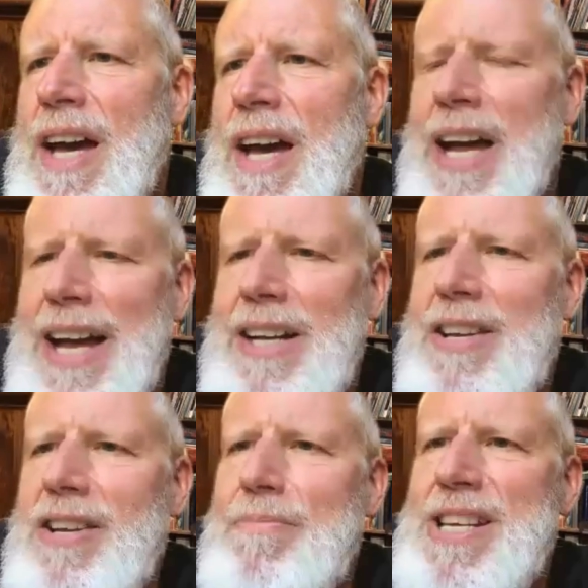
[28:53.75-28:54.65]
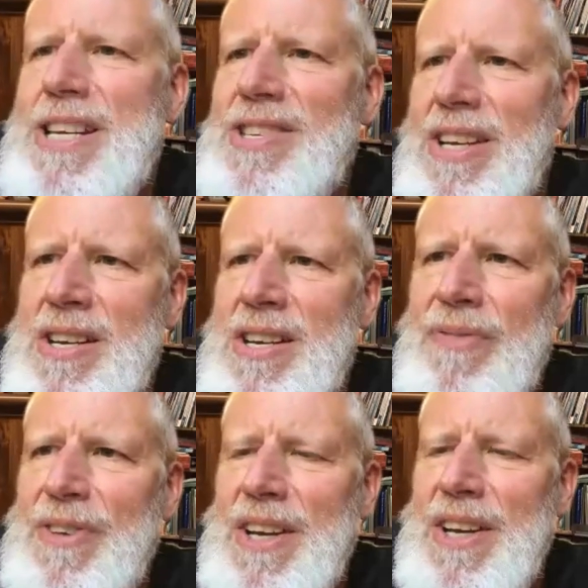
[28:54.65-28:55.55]
are likely to be
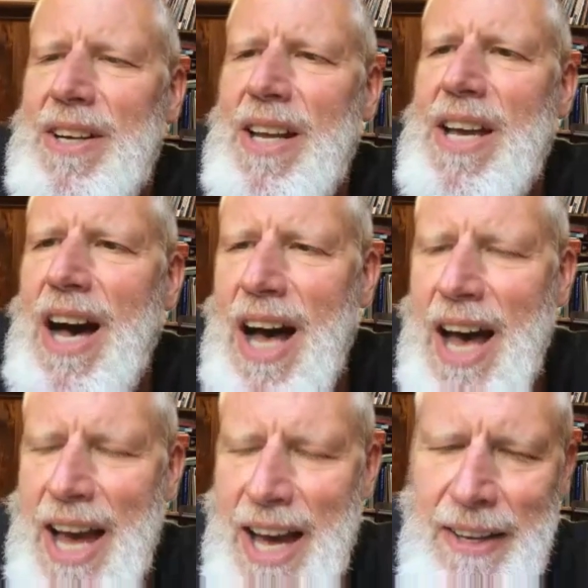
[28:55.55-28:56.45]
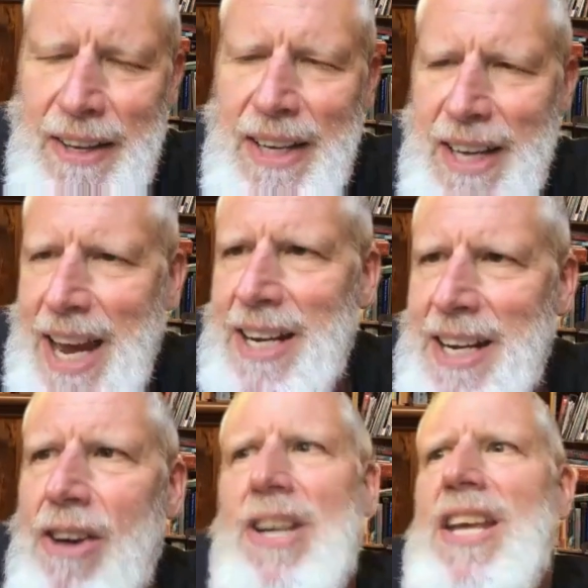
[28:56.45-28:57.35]
significantly higher
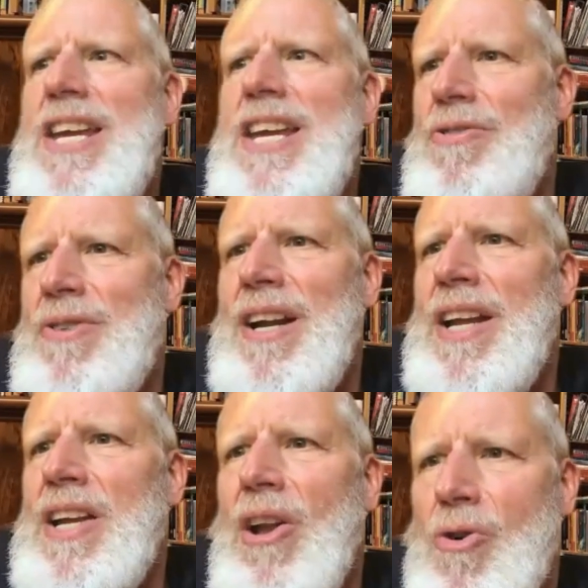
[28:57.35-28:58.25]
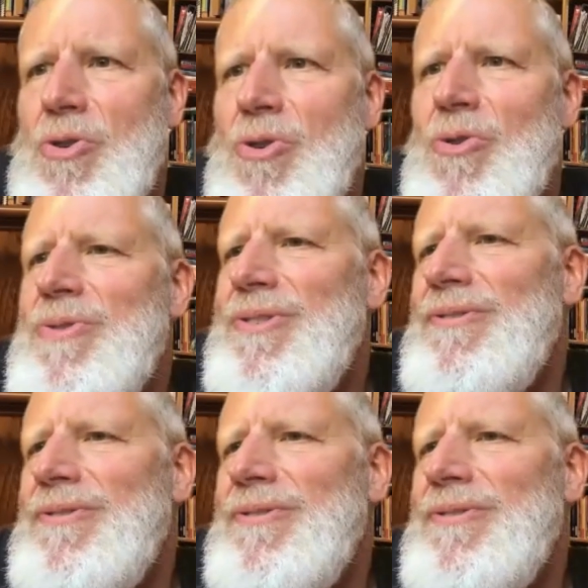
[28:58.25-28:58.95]
and are inherently local.